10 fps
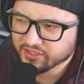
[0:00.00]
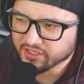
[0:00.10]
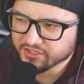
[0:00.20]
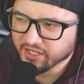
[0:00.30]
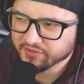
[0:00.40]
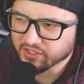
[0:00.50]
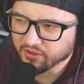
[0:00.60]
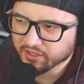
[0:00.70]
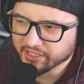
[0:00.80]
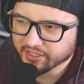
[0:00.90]
does she have
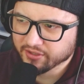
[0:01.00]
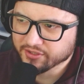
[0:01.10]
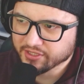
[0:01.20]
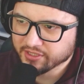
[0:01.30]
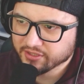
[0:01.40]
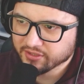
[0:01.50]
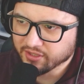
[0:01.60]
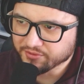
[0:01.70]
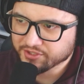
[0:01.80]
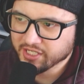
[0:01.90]
guard here?
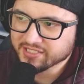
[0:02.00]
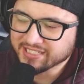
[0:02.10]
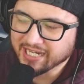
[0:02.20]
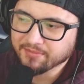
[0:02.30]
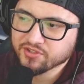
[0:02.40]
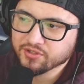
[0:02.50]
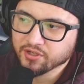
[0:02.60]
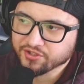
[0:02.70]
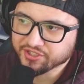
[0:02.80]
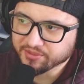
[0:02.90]
Oh, she has damage
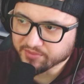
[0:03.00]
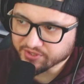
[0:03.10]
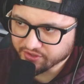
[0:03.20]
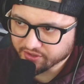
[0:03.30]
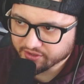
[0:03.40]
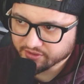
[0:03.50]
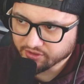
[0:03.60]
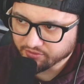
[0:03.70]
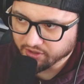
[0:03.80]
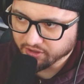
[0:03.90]
reduction in Berserk,
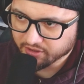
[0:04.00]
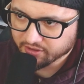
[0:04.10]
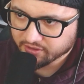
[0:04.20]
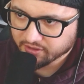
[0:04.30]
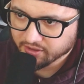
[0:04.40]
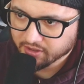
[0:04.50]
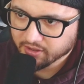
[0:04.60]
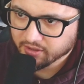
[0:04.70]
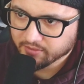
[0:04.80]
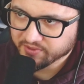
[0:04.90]
no guard.
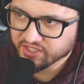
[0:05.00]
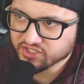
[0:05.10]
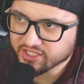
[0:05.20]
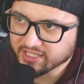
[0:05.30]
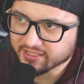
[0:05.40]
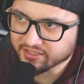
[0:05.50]
But then she gets